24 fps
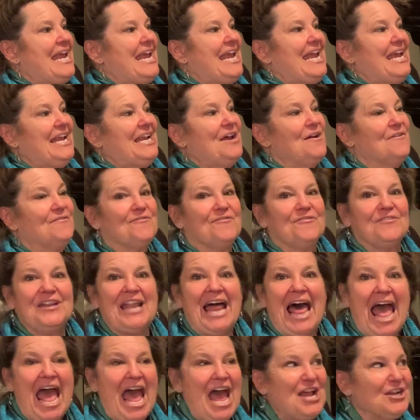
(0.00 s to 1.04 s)
In a
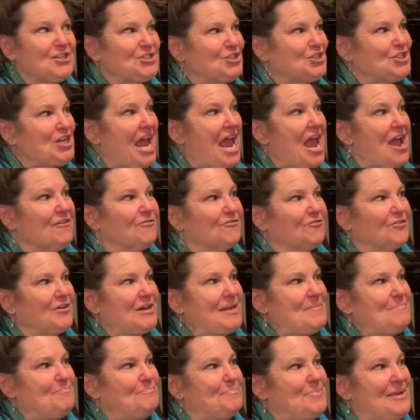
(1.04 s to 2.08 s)
flash,
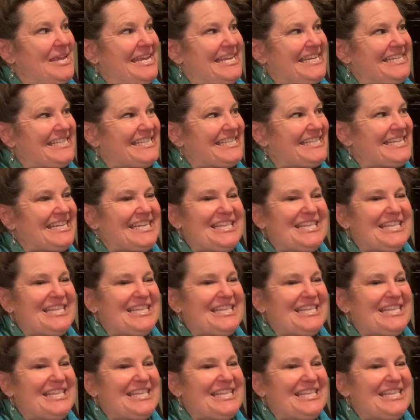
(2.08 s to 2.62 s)
every beast